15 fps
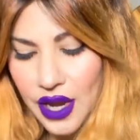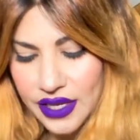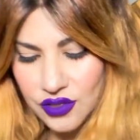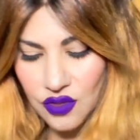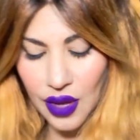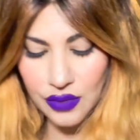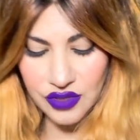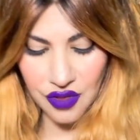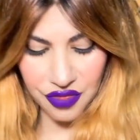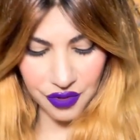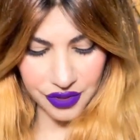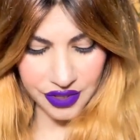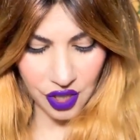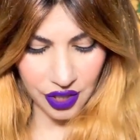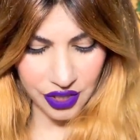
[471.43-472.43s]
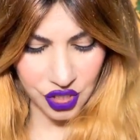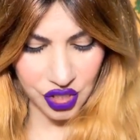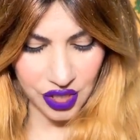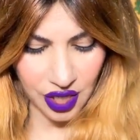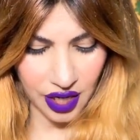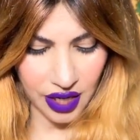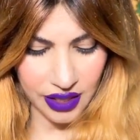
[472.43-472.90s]
so that was the third card she
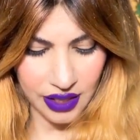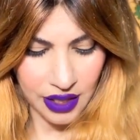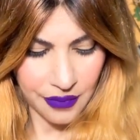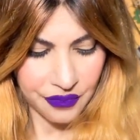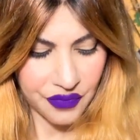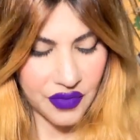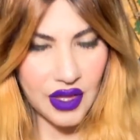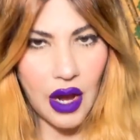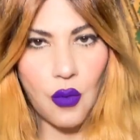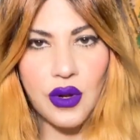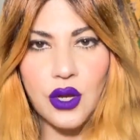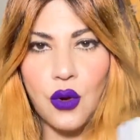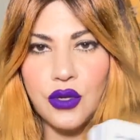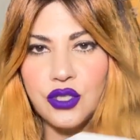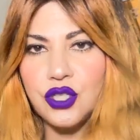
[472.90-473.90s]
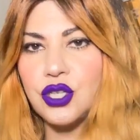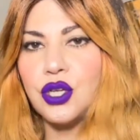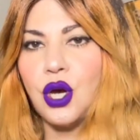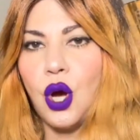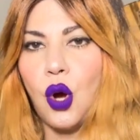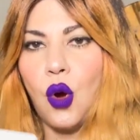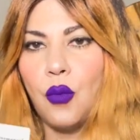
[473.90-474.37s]
got. Now we're going to
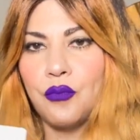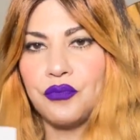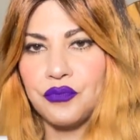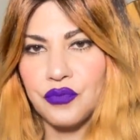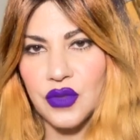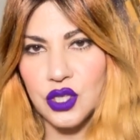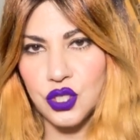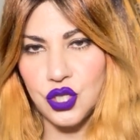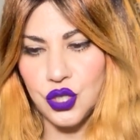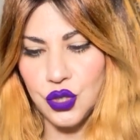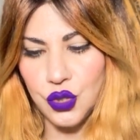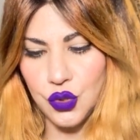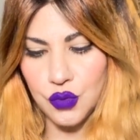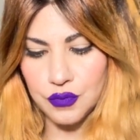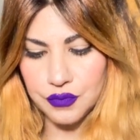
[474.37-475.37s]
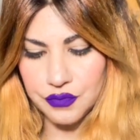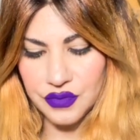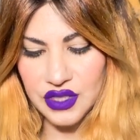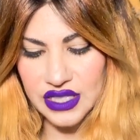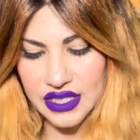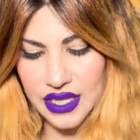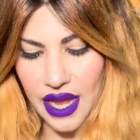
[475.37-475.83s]
go to
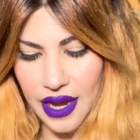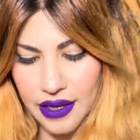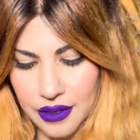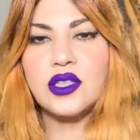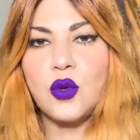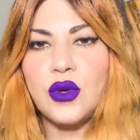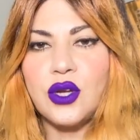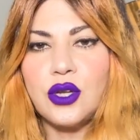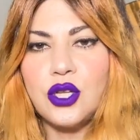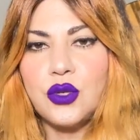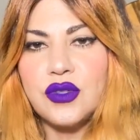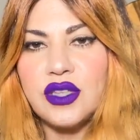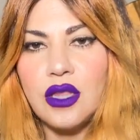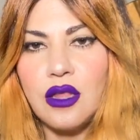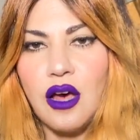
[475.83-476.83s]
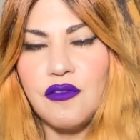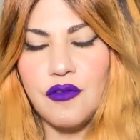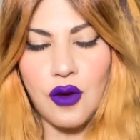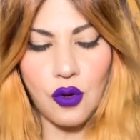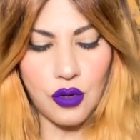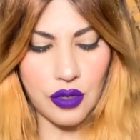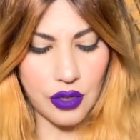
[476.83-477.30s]
this deck. So we're going to use the love
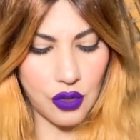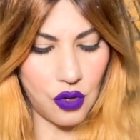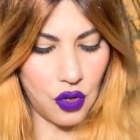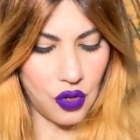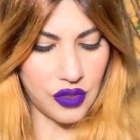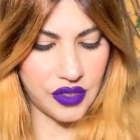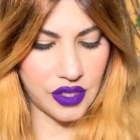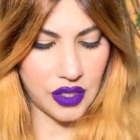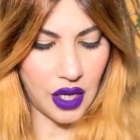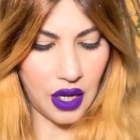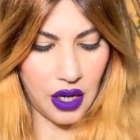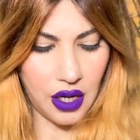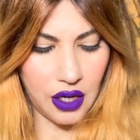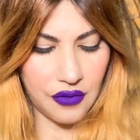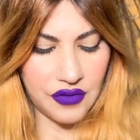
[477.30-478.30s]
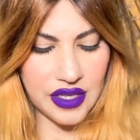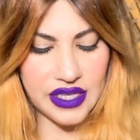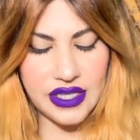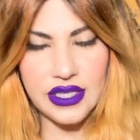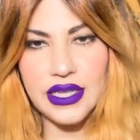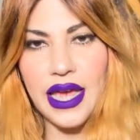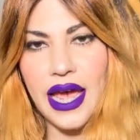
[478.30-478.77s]
oracles of
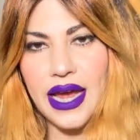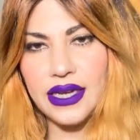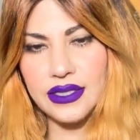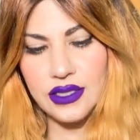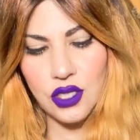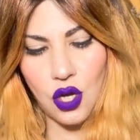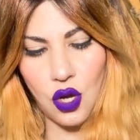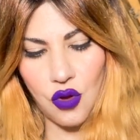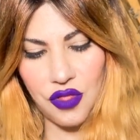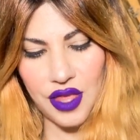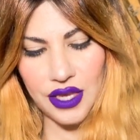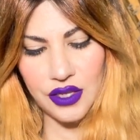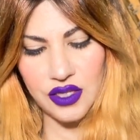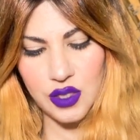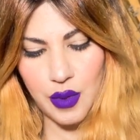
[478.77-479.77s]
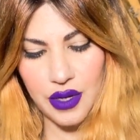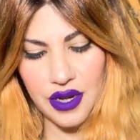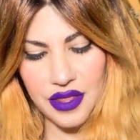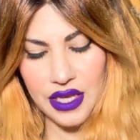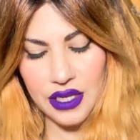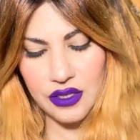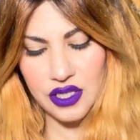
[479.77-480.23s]
this deck. So thank you, Spirit.
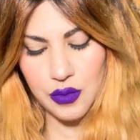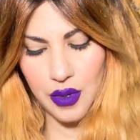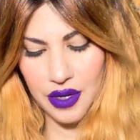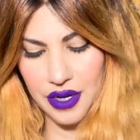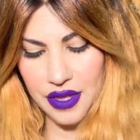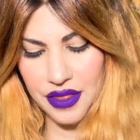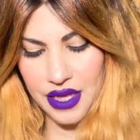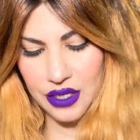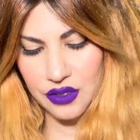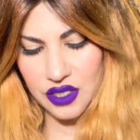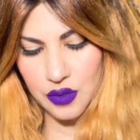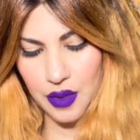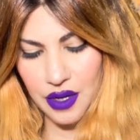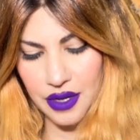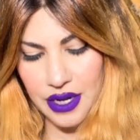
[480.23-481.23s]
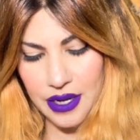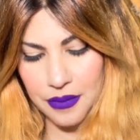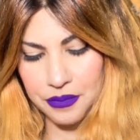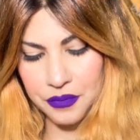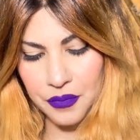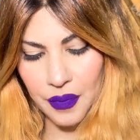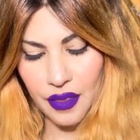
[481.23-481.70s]
you, Spirit. Thank you,
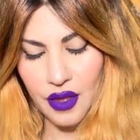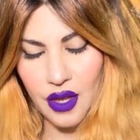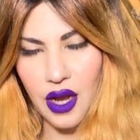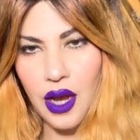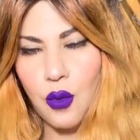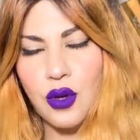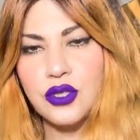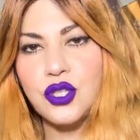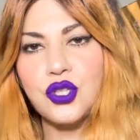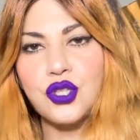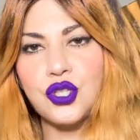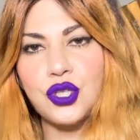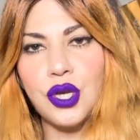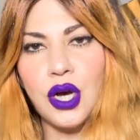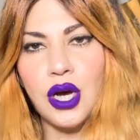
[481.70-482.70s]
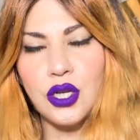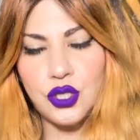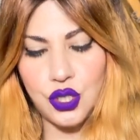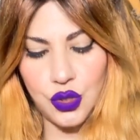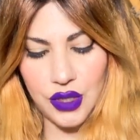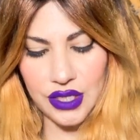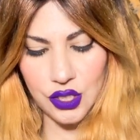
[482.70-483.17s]
Spirit. I want to
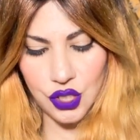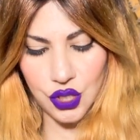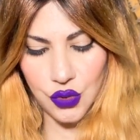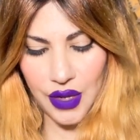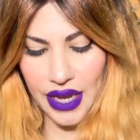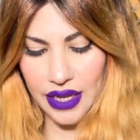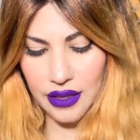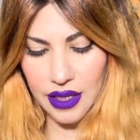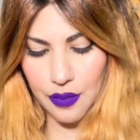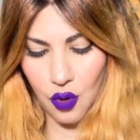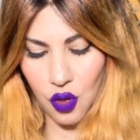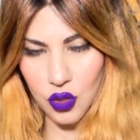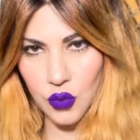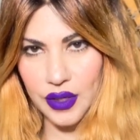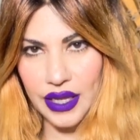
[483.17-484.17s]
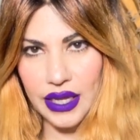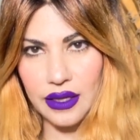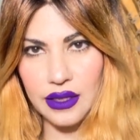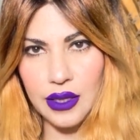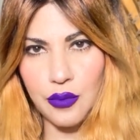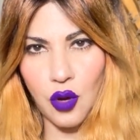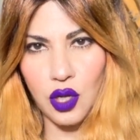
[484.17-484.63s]
tune into Hailey Baldwin,
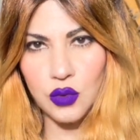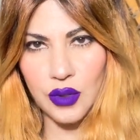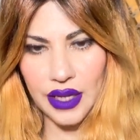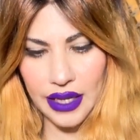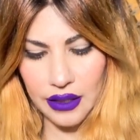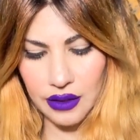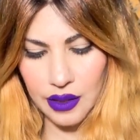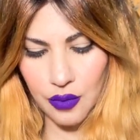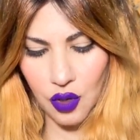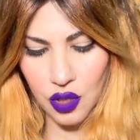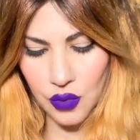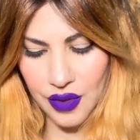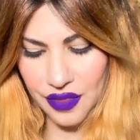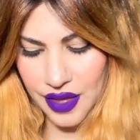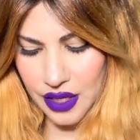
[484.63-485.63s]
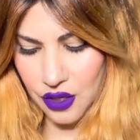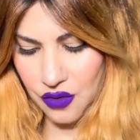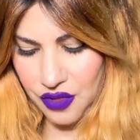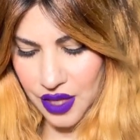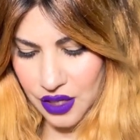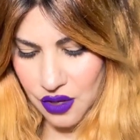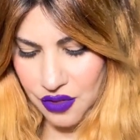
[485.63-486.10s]
Hailey Baldwin, Hailey Baldwin. Thank you,
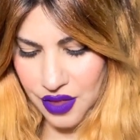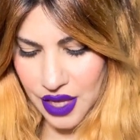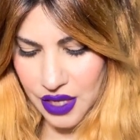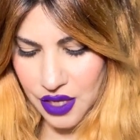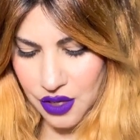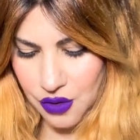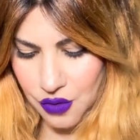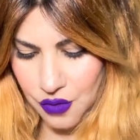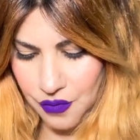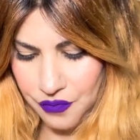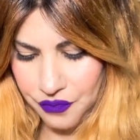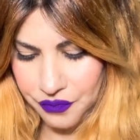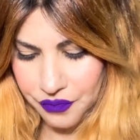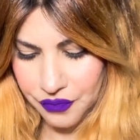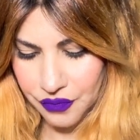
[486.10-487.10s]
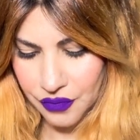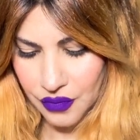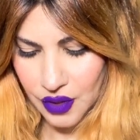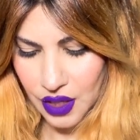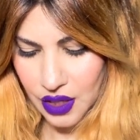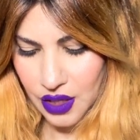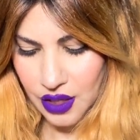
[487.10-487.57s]
thank you, thank you.
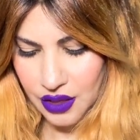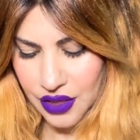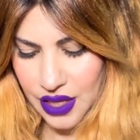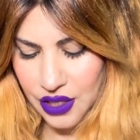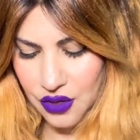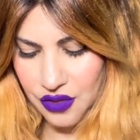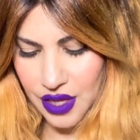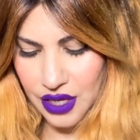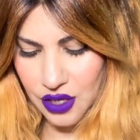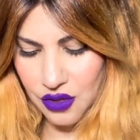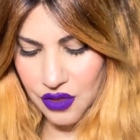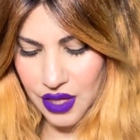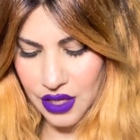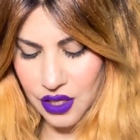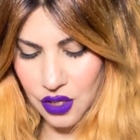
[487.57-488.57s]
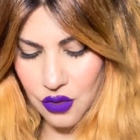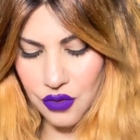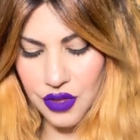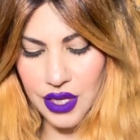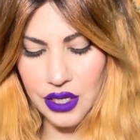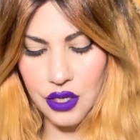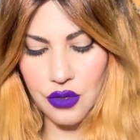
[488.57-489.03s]
Thank you, thank you, thank you,
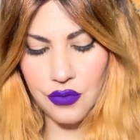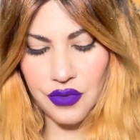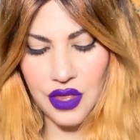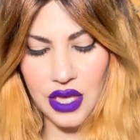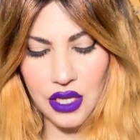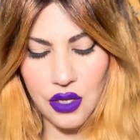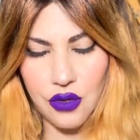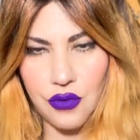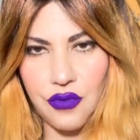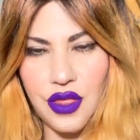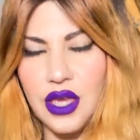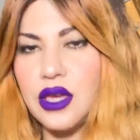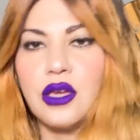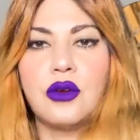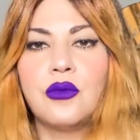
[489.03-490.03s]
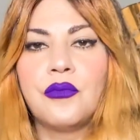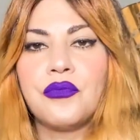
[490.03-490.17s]
thank you, thank you, thank you.